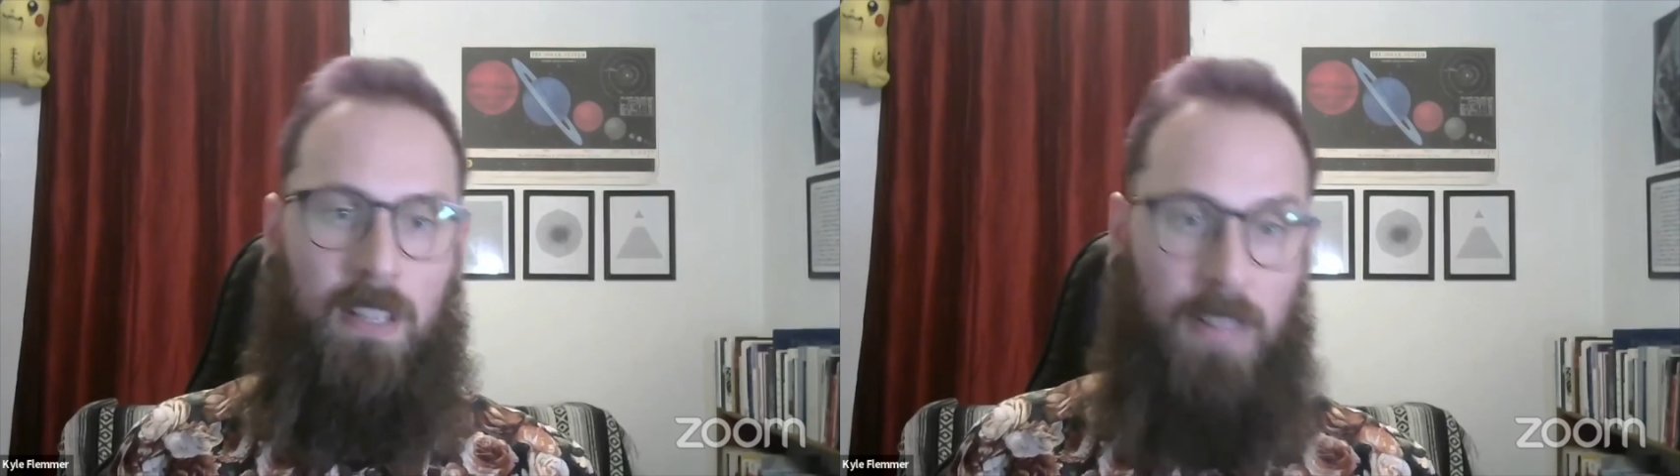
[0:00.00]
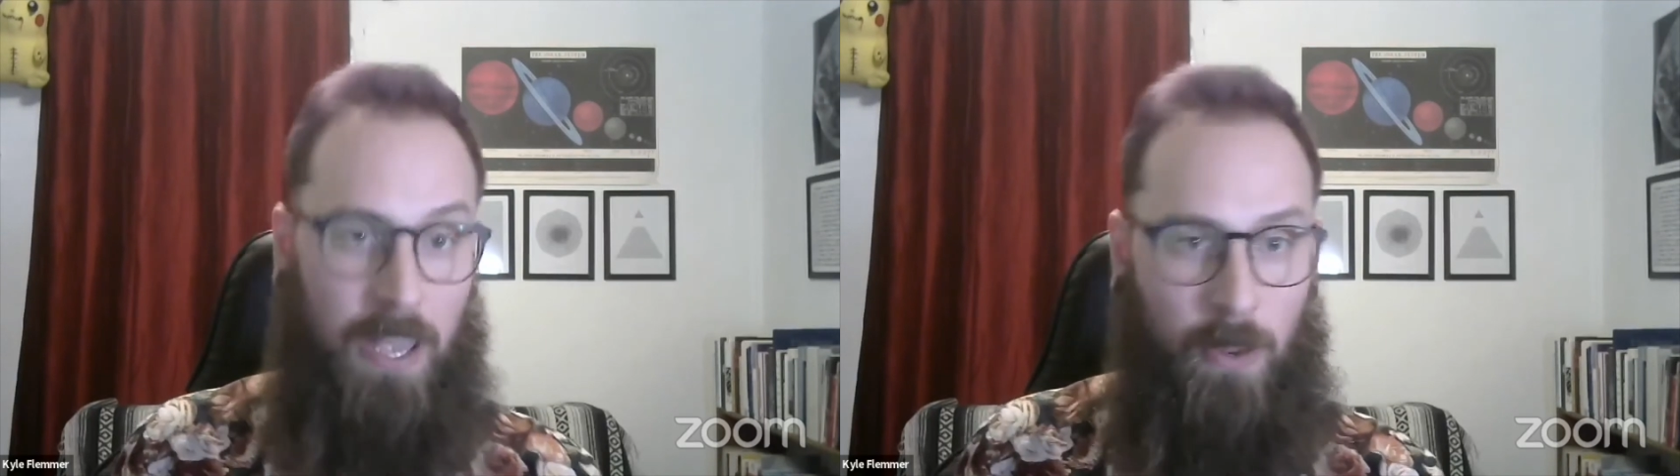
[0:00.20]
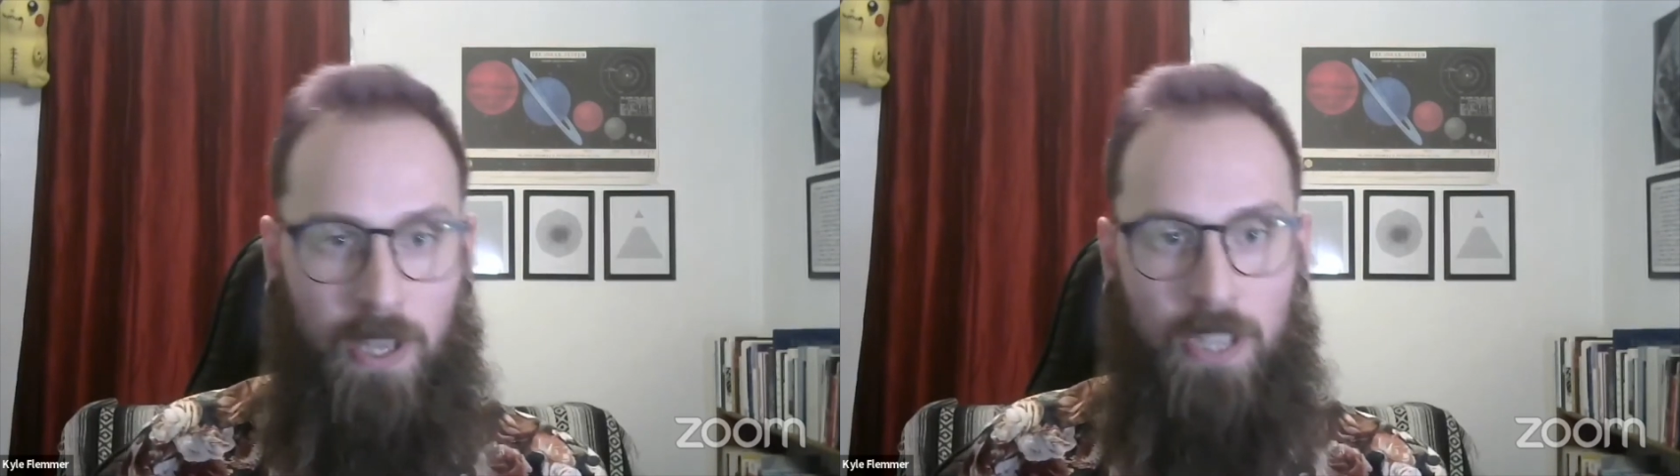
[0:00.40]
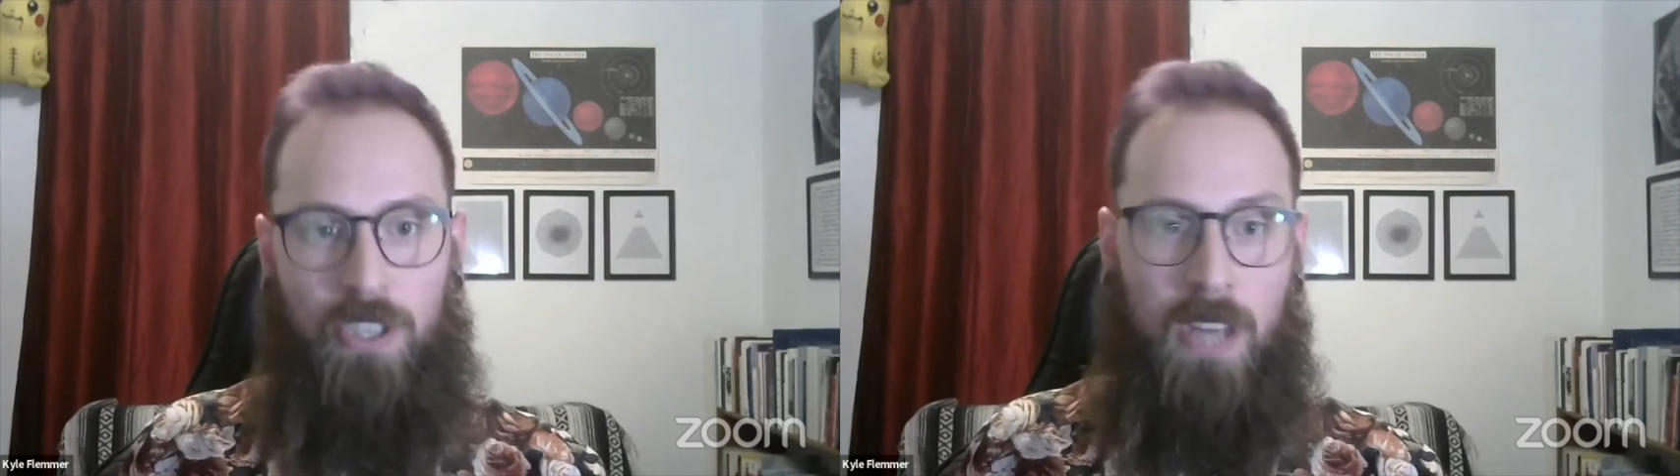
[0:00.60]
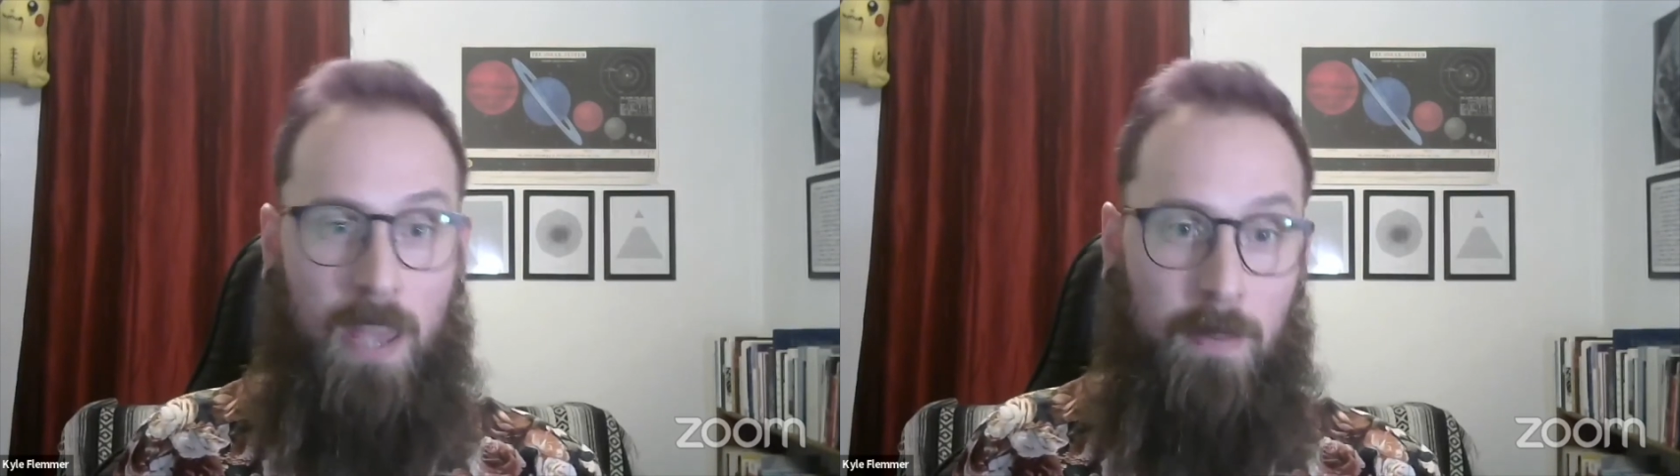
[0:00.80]
language
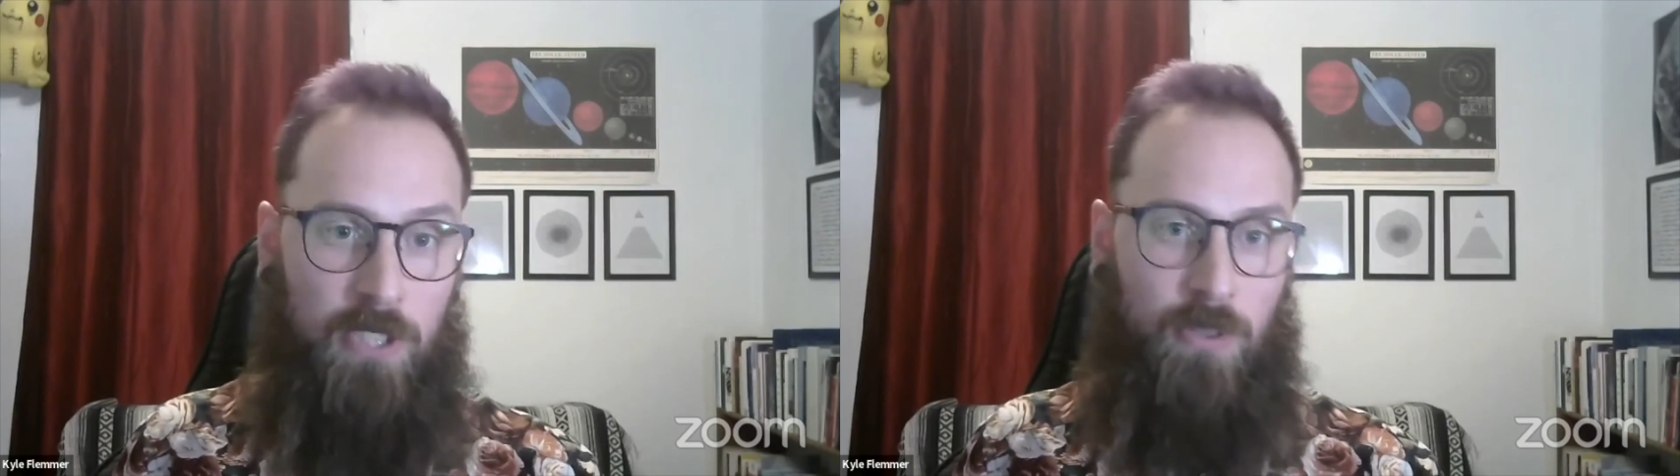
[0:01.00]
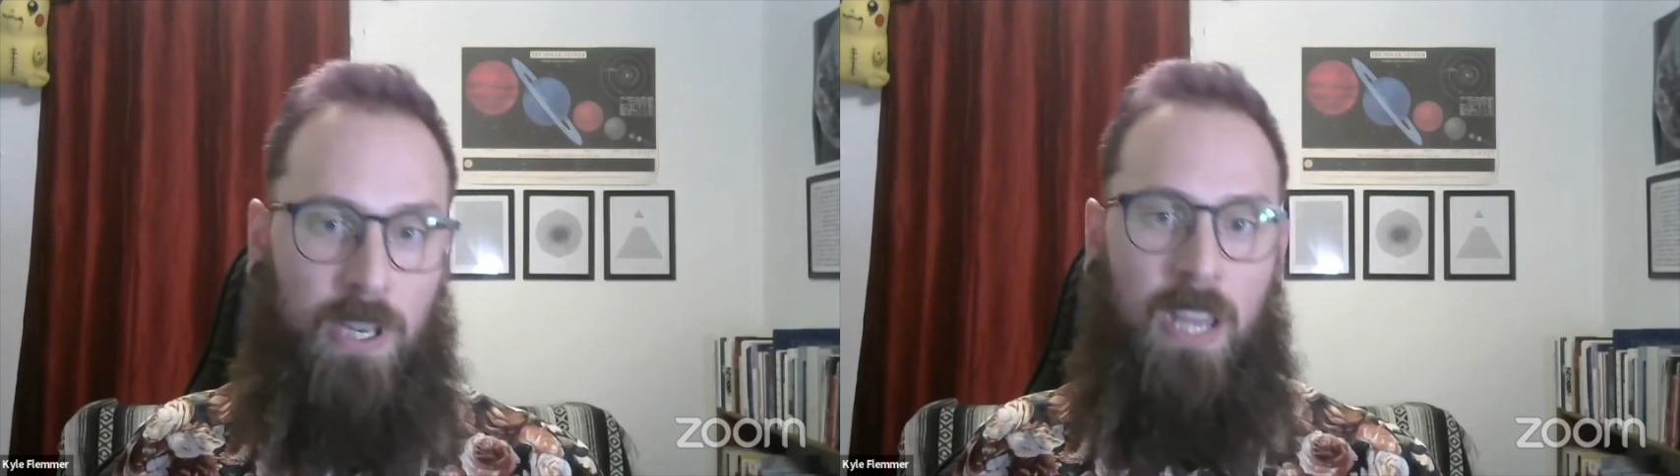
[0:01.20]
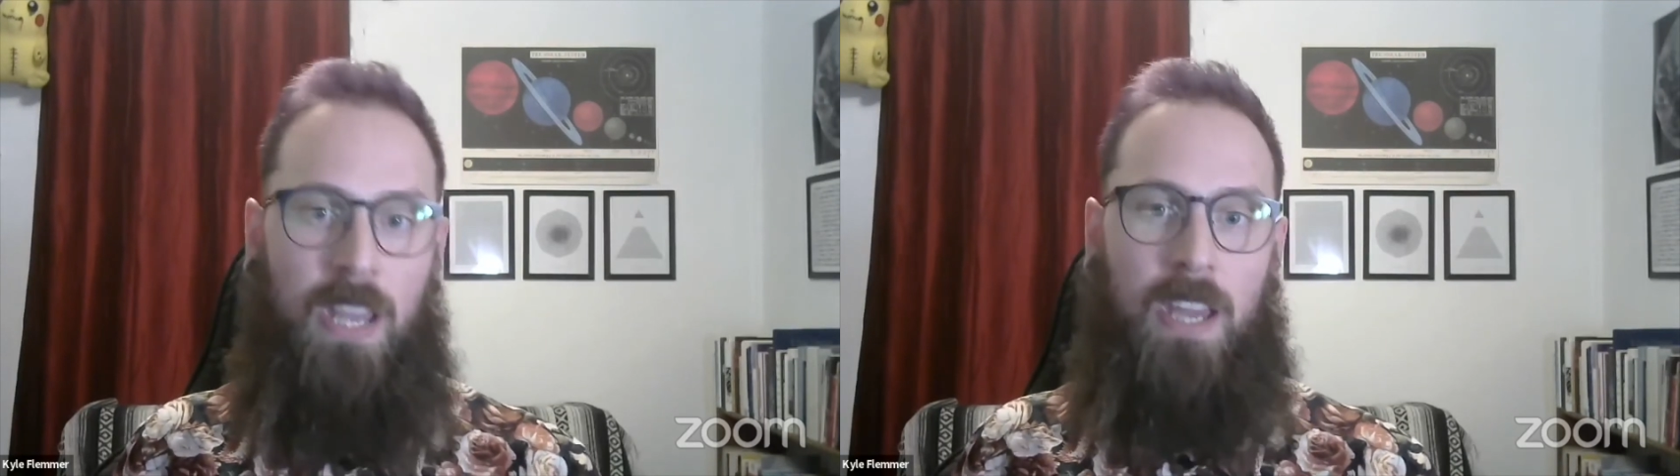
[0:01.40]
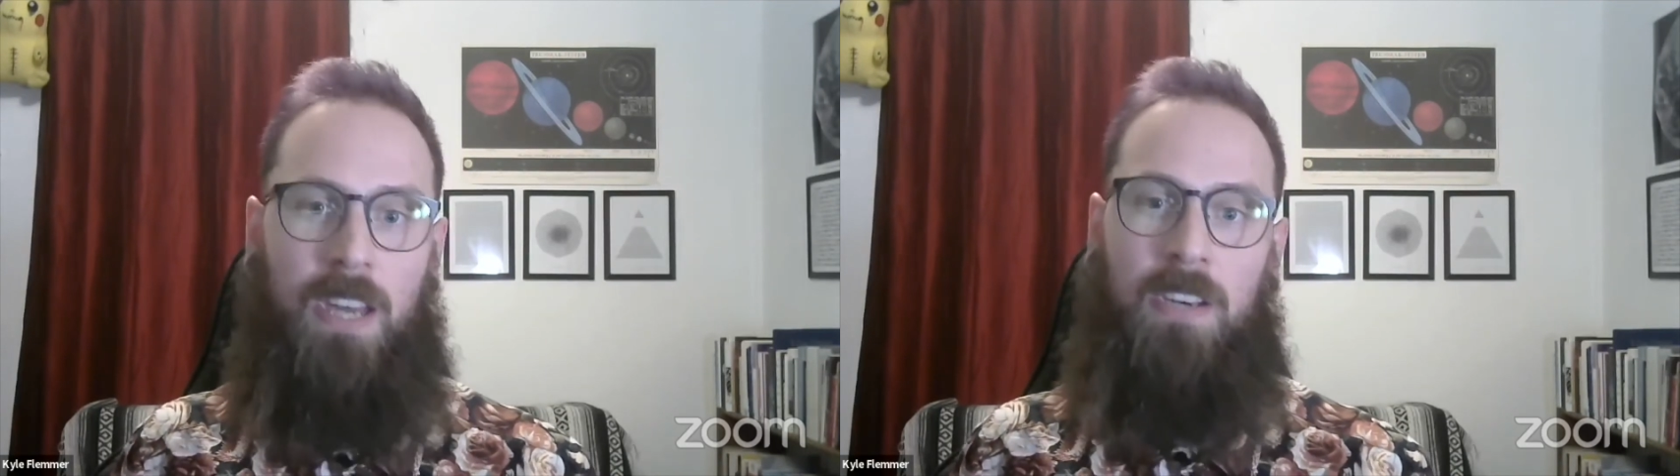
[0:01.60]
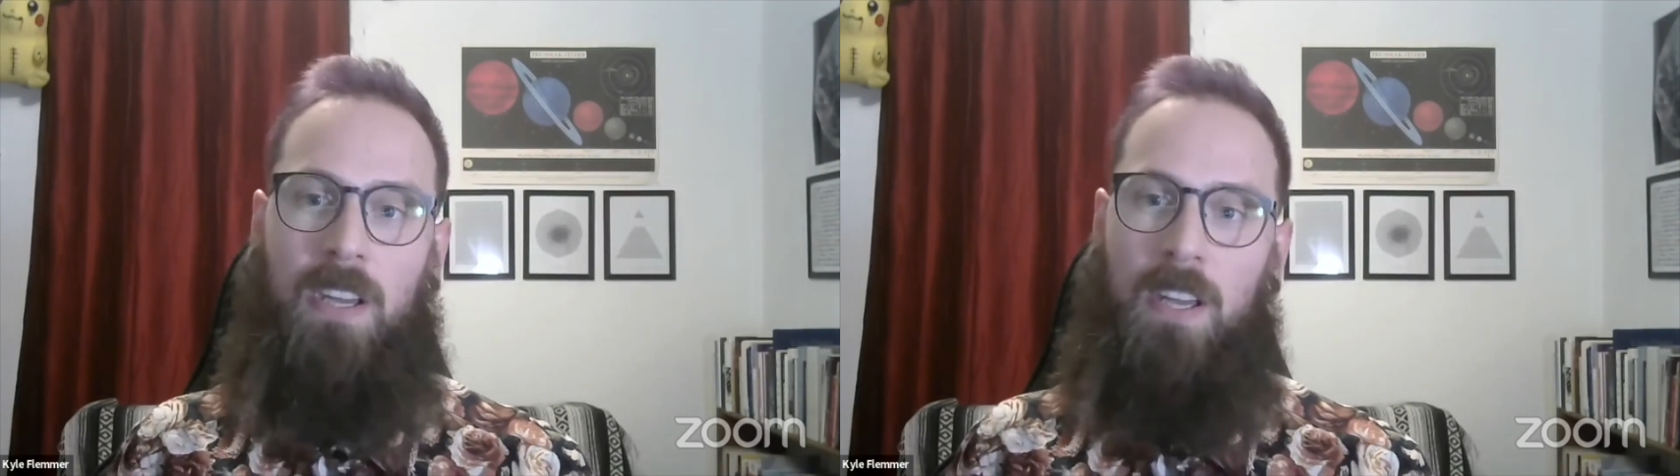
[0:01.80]
and imagery, and